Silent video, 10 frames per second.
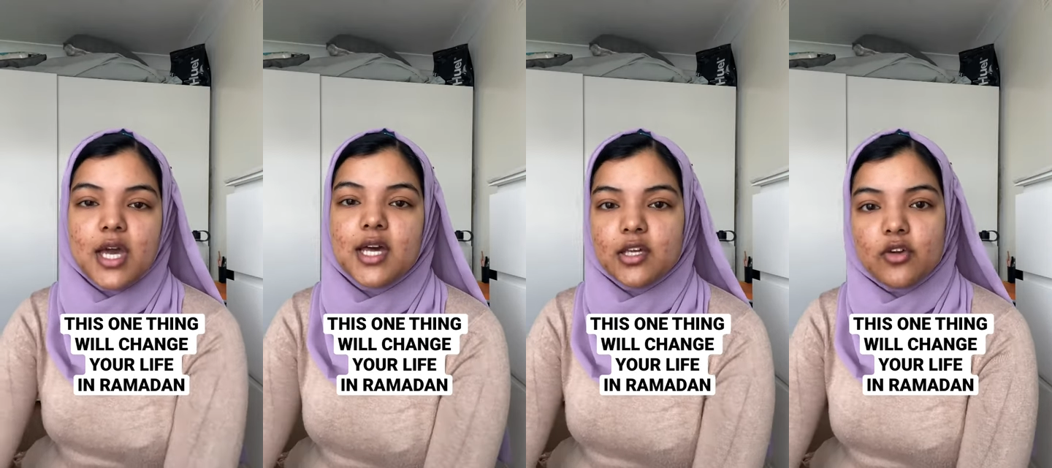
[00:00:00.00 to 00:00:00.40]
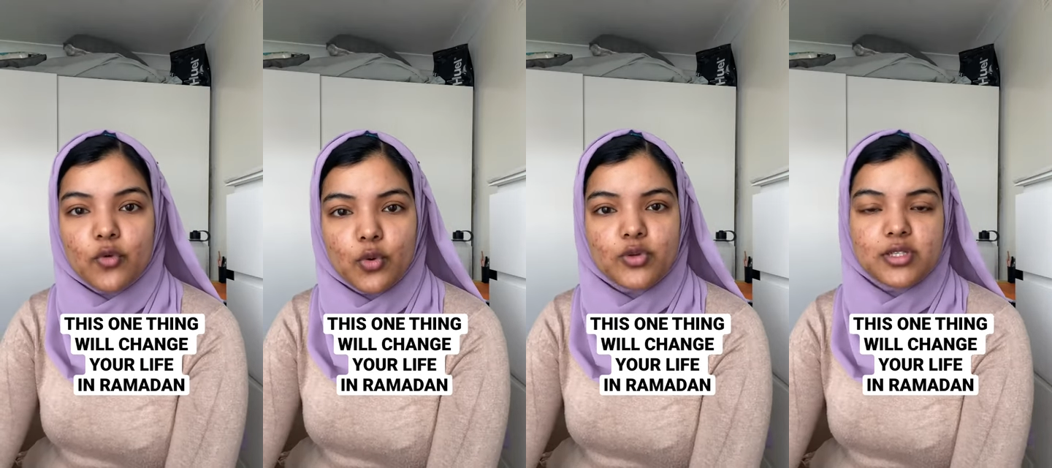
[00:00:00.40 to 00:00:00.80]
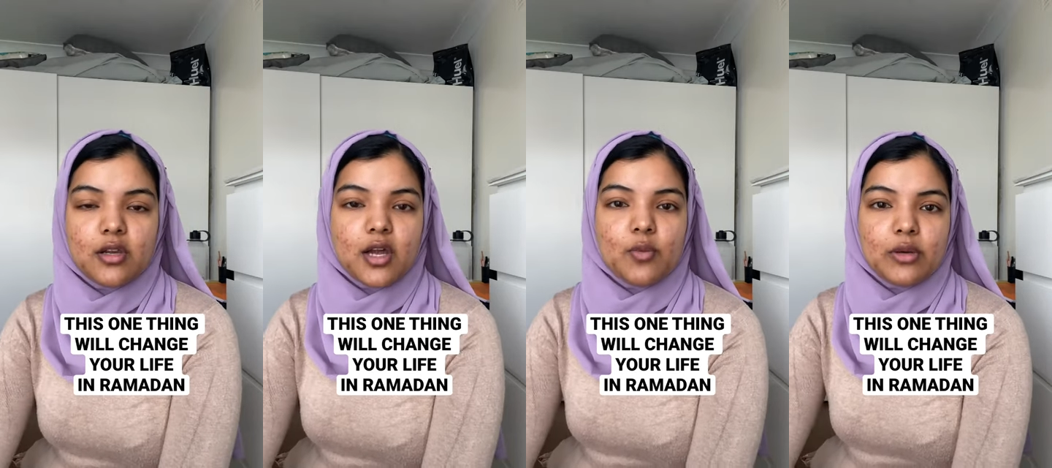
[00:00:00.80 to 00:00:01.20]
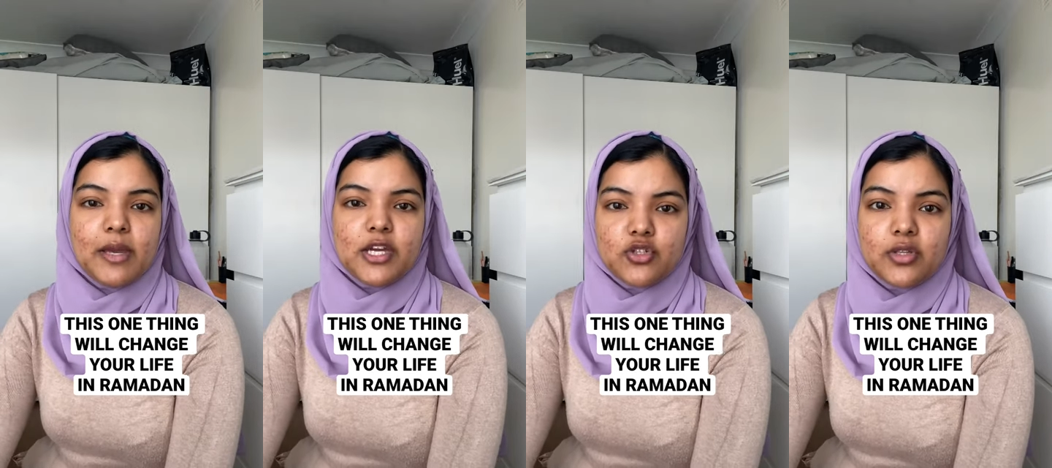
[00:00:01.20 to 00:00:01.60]
then of course Allah will
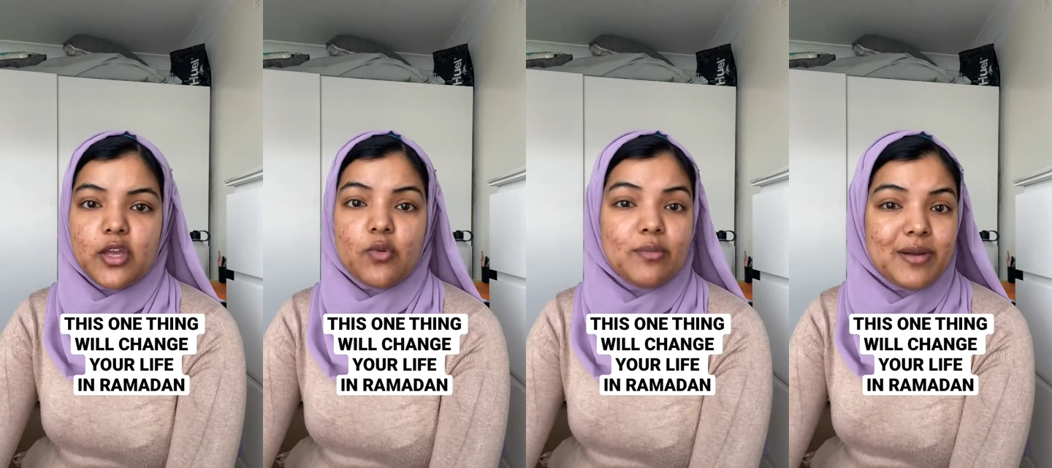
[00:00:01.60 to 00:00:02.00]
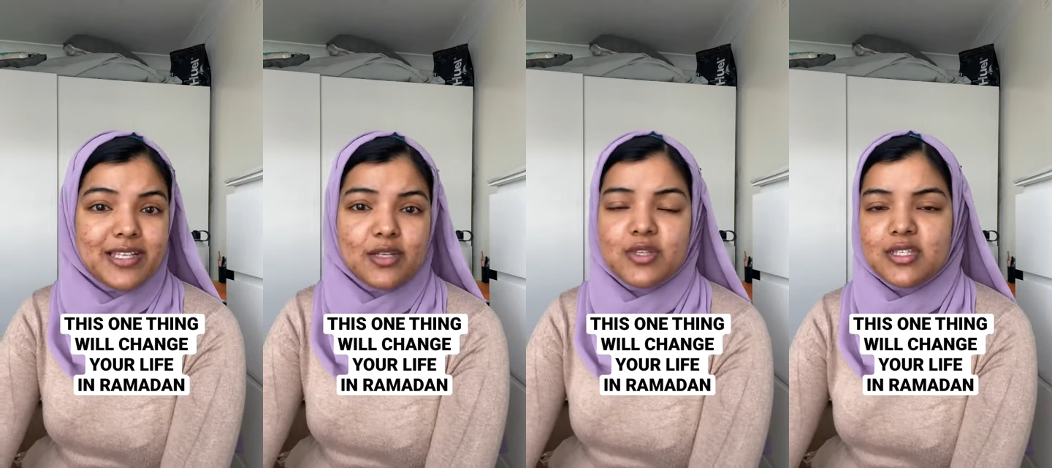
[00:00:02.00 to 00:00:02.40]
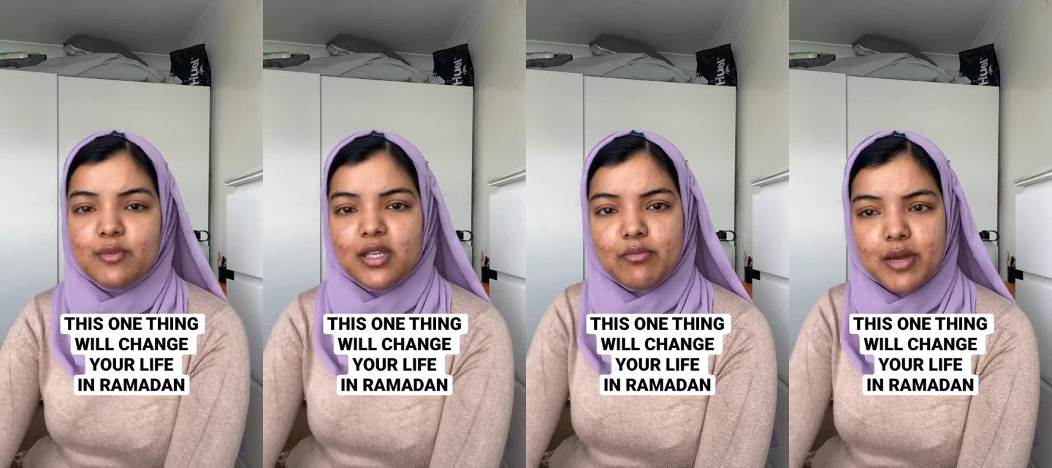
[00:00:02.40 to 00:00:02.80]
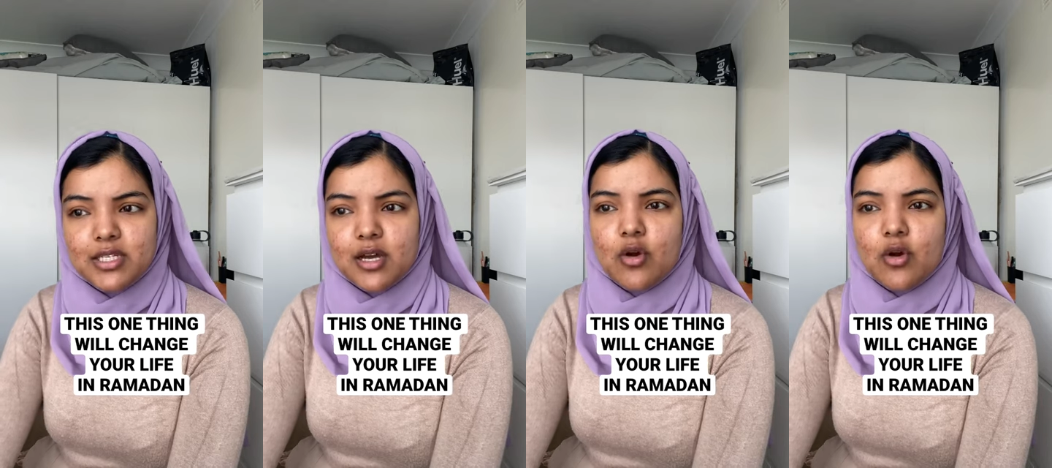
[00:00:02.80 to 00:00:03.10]
make sure that He will replace it with something better,